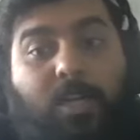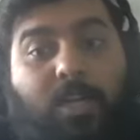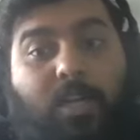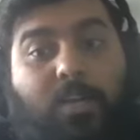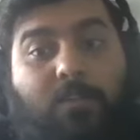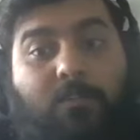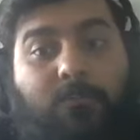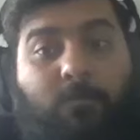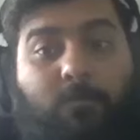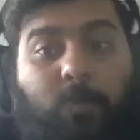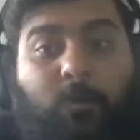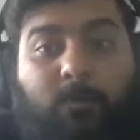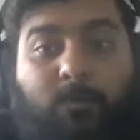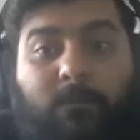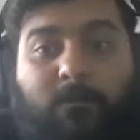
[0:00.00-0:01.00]
For
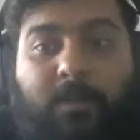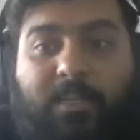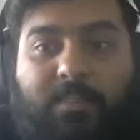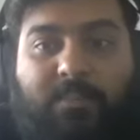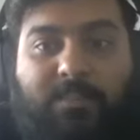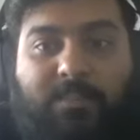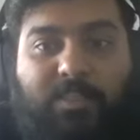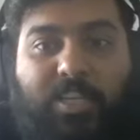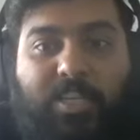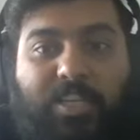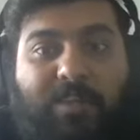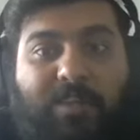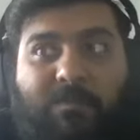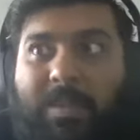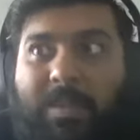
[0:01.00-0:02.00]
proof of funds, it
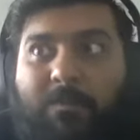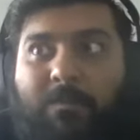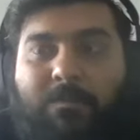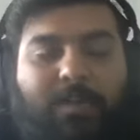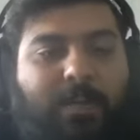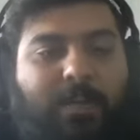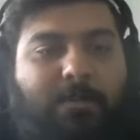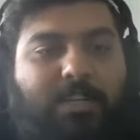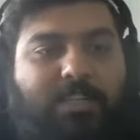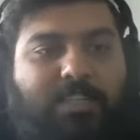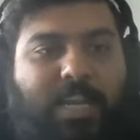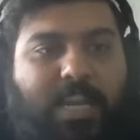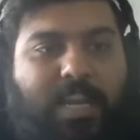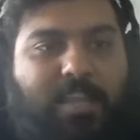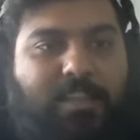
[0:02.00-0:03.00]
can be pretty much
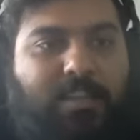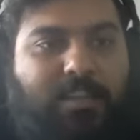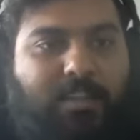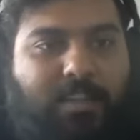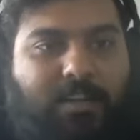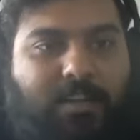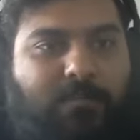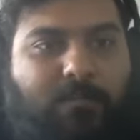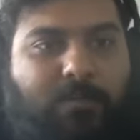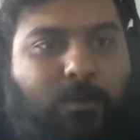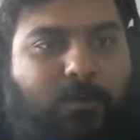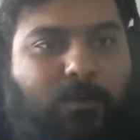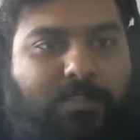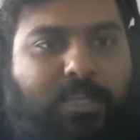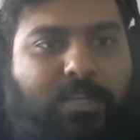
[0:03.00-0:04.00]
anything that
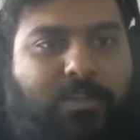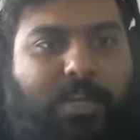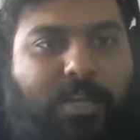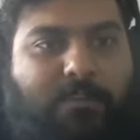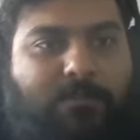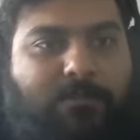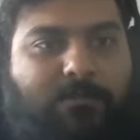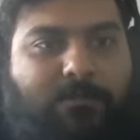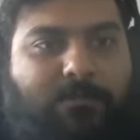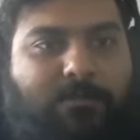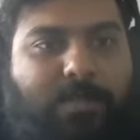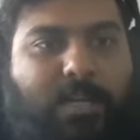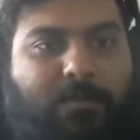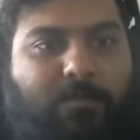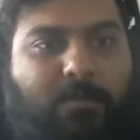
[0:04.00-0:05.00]
proves that you have
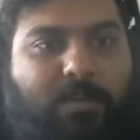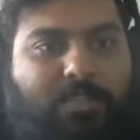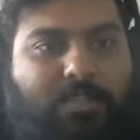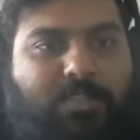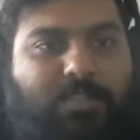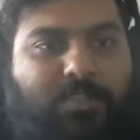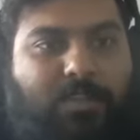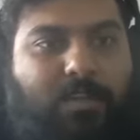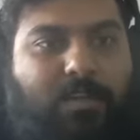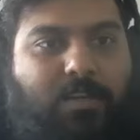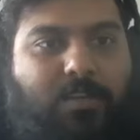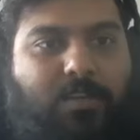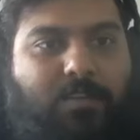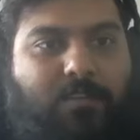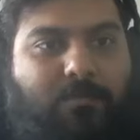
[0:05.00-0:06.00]
that much
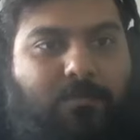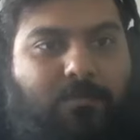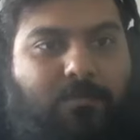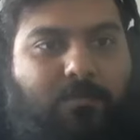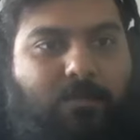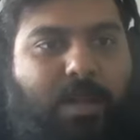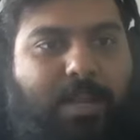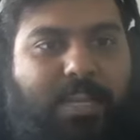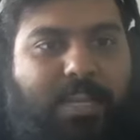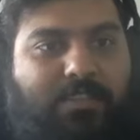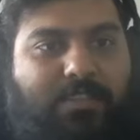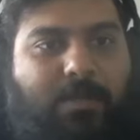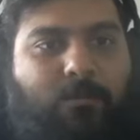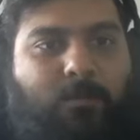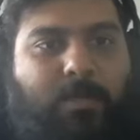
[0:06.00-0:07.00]
money
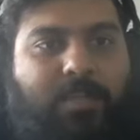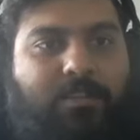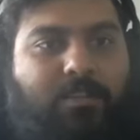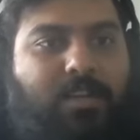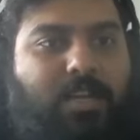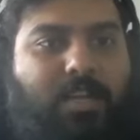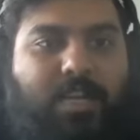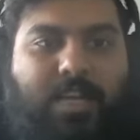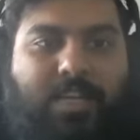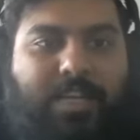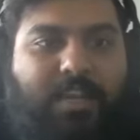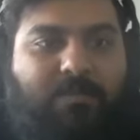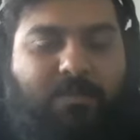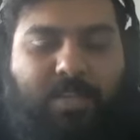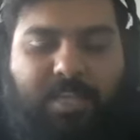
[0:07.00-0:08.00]
somewhere. It
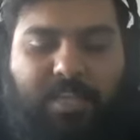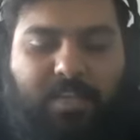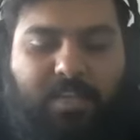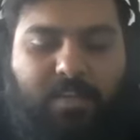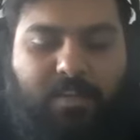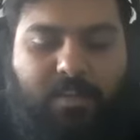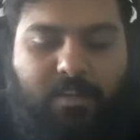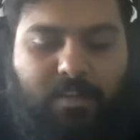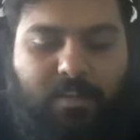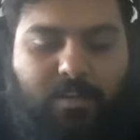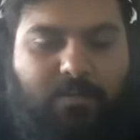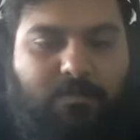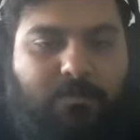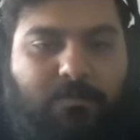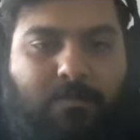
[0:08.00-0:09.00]
can be
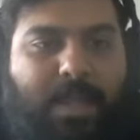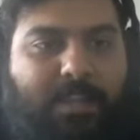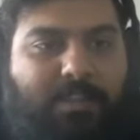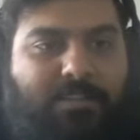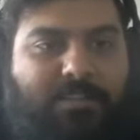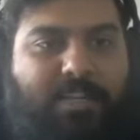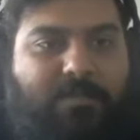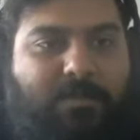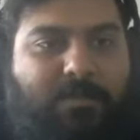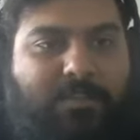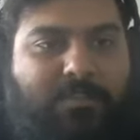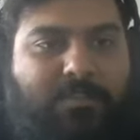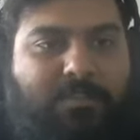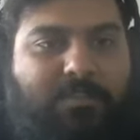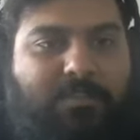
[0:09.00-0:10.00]
bank
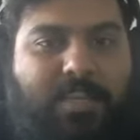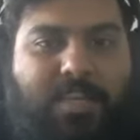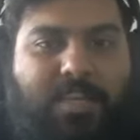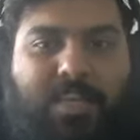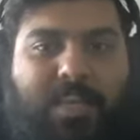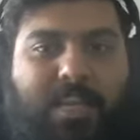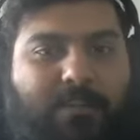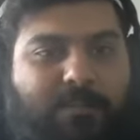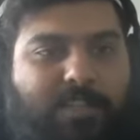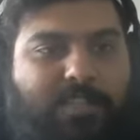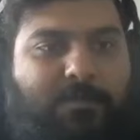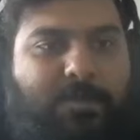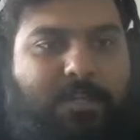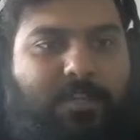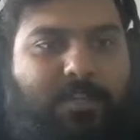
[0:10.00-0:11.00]
statements,
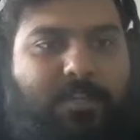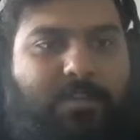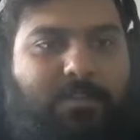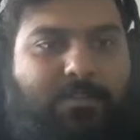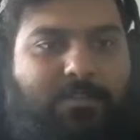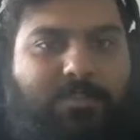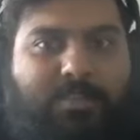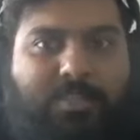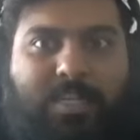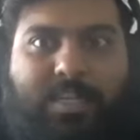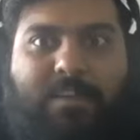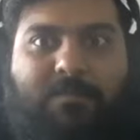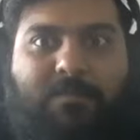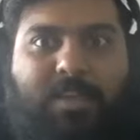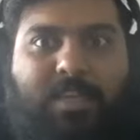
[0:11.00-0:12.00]
investment accounts. It
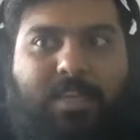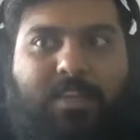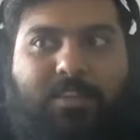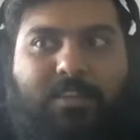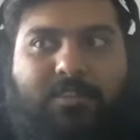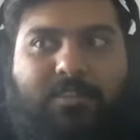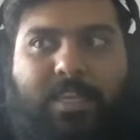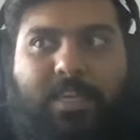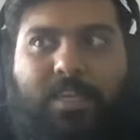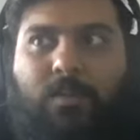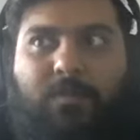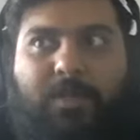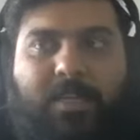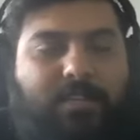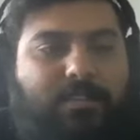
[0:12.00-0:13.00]
can be, say, your
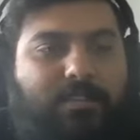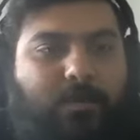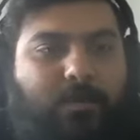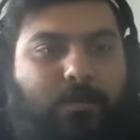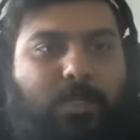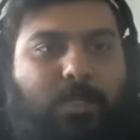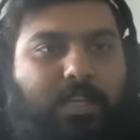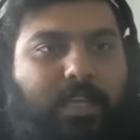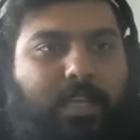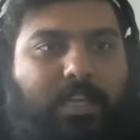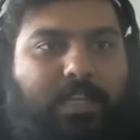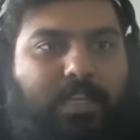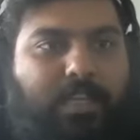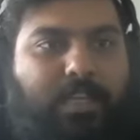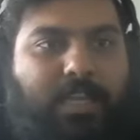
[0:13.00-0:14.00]
parents are working
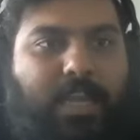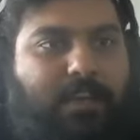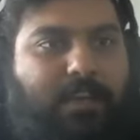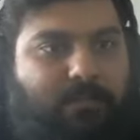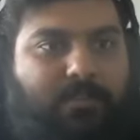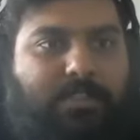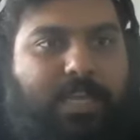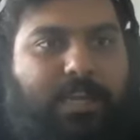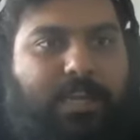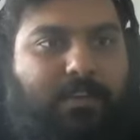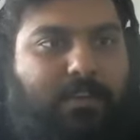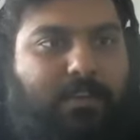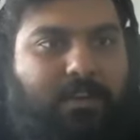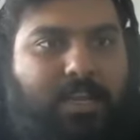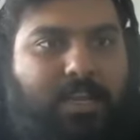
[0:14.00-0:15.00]
and they have a
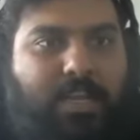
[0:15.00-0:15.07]
salary.